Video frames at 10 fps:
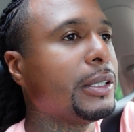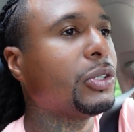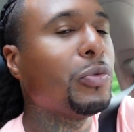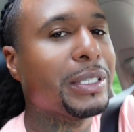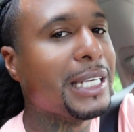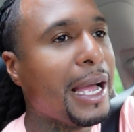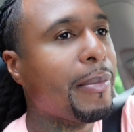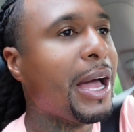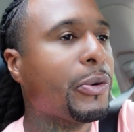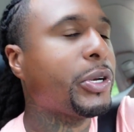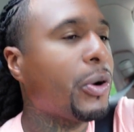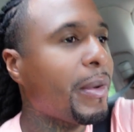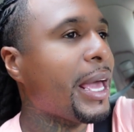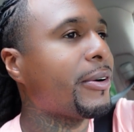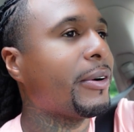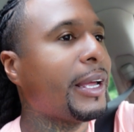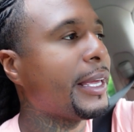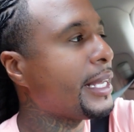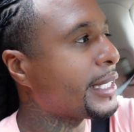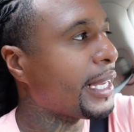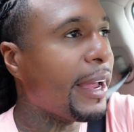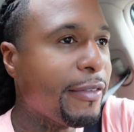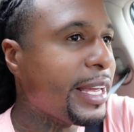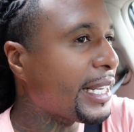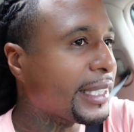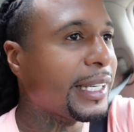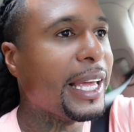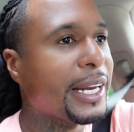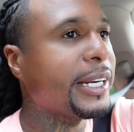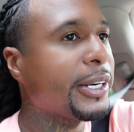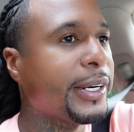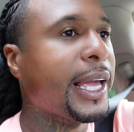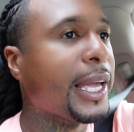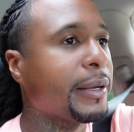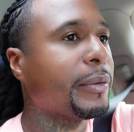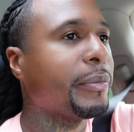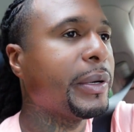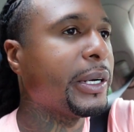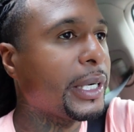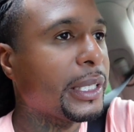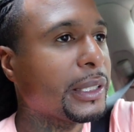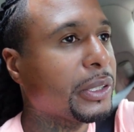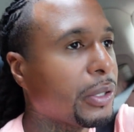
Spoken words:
super top model. It don't matter. Every Escalade, 100K, period.